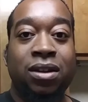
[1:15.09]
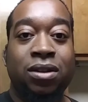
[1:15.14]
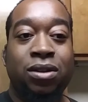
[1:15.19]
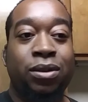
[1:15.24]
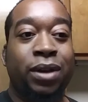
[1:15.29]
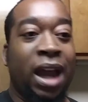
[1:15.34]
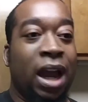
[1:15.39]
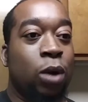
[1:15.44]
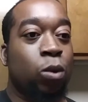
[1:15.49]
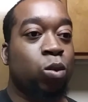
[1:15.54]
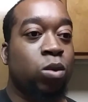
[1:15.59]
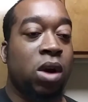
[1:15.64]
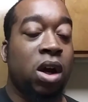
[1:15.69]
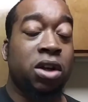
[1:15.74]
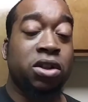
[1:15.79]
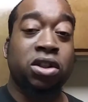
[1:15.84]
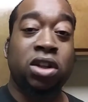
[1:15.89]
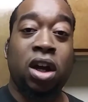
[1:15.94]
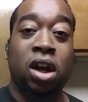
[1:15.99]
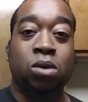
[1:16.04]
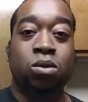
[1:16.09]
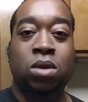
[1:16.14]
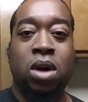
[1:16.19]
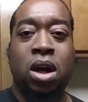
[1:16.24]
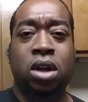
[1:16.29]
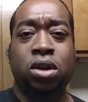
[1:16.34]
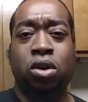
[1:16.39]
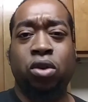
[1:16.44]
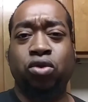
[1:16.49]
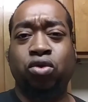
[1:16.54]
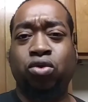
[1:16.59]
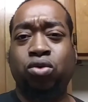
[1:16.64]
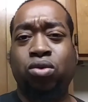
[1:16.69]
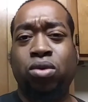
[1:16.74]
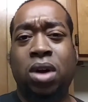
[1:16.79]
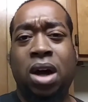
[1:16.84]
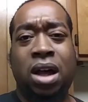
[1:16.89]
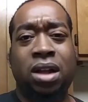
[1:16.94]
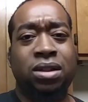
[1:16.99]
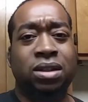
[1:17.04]
You got Rajon Rondo, Jrue
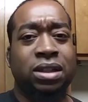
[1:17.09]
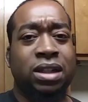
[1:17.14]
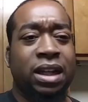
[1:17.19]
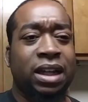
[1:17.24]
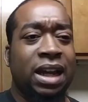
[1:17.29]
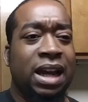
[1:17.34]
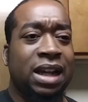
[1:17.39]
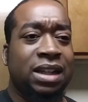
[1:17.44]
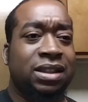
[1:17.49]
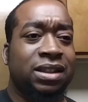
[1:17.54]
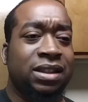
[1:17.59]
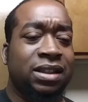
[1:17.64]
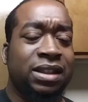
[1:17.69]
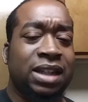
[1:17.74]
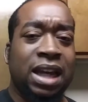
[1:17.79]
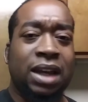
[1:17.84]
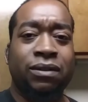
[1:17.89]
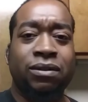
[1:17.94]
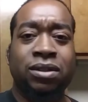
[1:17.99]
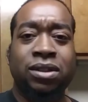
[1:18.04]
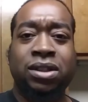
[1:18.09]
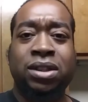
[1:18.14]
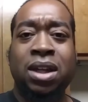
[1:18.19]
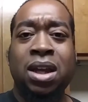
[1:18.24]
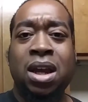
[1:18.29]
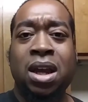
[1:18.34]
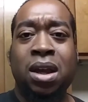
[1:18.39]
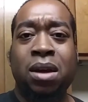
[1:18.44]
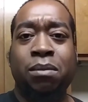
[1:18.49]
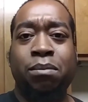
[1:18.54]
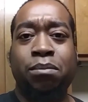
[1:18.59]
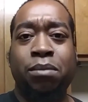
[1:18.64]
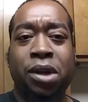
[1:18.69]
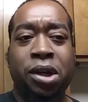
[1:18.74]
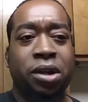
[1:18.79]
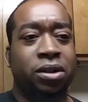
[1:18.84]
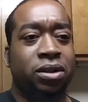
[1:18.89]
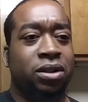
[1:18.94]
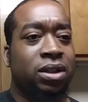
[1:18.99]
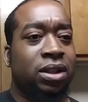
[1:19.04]
Holiday, Anthony Davis,
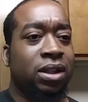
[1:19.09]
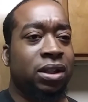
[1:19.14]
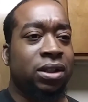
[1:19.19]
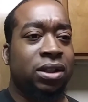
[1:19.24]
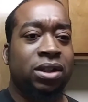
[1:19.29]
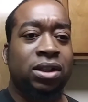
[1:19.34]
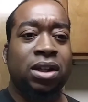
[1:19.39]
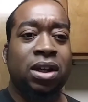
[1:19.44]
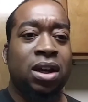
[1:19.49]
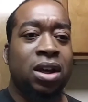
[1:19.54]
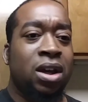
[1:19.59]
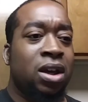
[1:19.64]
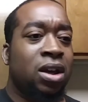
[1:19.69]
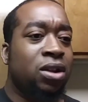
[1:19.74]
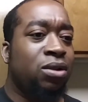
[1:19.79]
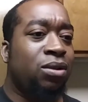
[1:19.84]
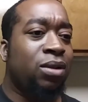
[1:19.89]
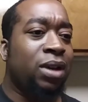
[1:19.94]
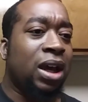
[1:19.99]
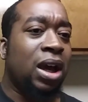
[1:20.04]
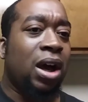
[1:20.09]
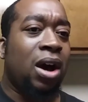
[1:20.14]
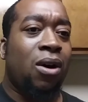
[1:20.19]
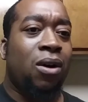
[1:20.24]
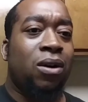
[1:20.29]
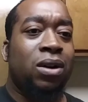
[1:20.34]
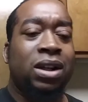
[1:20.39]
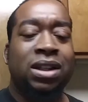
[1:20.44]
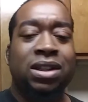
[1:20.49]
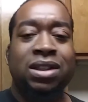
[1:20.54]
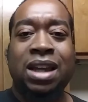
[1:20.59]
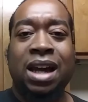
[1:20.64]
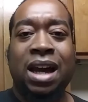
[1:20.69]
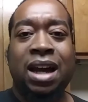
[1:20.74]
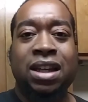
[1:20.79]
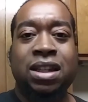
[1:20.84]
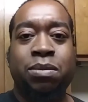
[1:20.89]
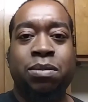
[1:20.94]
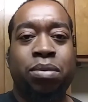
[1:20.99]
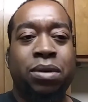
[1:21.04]
Mirotic. You got all these
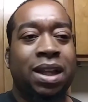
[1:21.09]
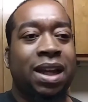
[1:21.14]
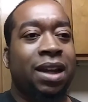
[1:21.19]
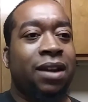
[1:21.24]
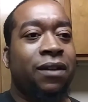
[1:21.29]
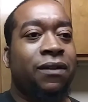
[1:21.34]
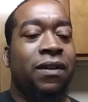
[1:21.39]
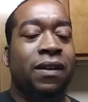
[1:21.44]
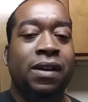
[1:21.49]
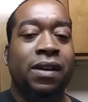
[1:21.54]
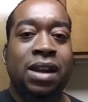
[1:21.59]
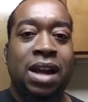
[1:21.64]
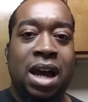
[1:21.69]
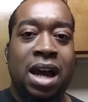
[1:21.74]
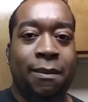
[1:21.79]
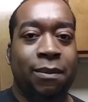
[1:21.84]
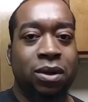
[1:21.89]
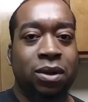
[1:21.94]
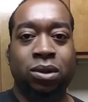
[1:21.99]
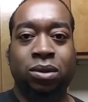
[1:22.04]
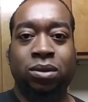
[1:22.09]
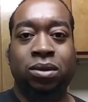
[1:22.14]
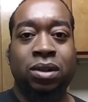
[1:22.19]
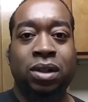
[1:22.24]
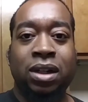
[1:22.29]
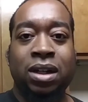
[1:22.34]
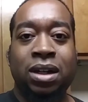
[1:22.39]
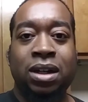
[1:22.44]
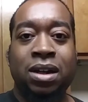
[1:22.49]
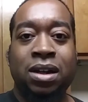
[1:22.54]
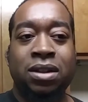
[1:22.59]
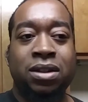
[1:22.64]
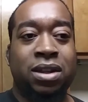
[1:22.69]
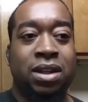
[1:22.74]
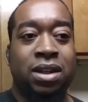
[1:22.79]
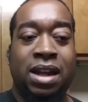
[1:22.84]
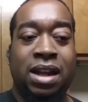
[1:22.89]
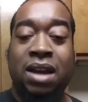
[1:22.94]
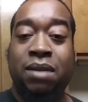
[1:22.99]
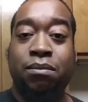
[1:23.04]
guys playing phenomenal.
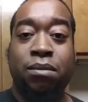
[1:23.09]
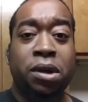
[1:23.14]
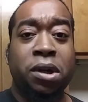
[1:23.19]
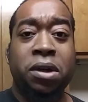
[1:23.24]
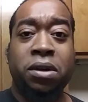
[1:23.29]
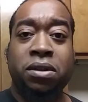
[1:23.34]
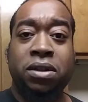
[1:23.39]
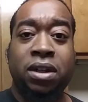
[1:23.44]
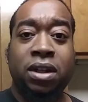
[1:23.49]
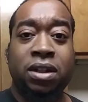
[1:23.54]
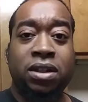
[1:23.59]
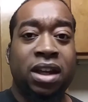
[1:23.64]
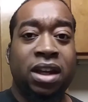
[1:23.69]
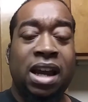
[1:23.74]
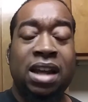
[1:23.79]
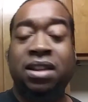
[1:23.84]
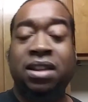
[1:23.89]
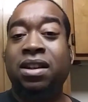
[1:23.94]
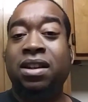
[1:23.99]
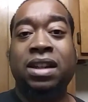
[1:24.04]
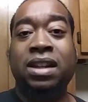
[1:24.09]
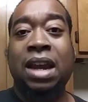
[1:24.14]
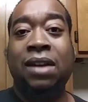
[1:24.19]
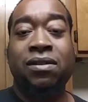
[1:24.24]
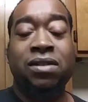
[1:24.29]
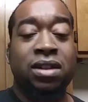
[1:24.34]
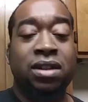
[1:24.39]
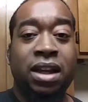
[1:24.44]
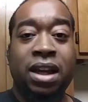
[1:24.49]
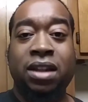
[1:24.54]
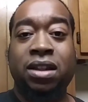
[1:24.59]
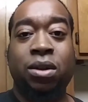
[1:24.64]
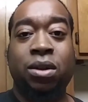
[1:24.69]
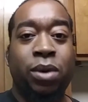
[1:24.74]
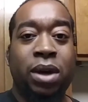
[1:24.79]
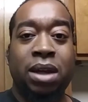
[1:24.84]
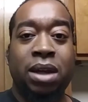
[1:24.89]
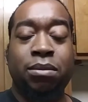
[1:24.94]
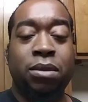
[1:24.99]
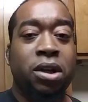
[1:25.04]
Tonight, Mirotic and Anthony Davis led the
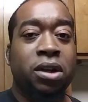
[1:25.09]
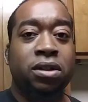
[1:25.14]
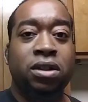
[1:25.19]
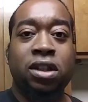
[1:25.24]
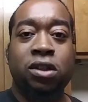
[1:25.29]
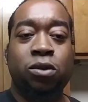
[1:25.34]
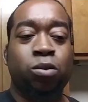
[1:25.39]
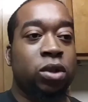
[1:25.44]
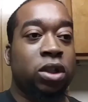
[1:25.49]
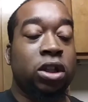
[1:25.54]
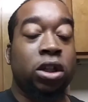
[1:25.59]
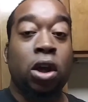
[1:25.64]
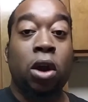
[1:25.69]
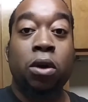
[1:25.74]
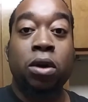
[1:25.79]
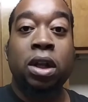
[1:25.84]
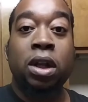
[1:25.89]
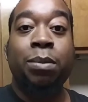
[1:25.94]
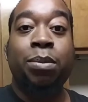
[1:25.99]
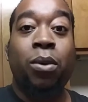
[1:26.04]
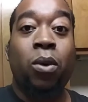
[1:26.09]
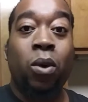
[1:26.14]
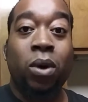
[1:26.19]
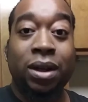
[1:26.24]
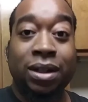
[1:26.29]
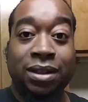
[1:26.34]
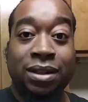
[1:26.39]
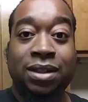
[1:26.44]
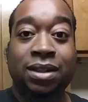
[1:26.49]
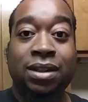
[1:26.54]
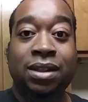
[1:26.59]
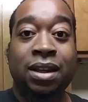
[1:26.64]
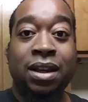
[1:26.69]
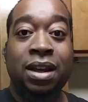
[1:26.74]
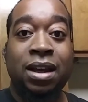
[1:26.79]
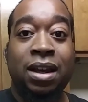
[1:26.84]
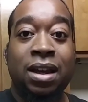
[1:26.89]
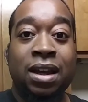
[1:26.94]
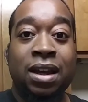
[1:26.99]
way. Mirotic with 30 points.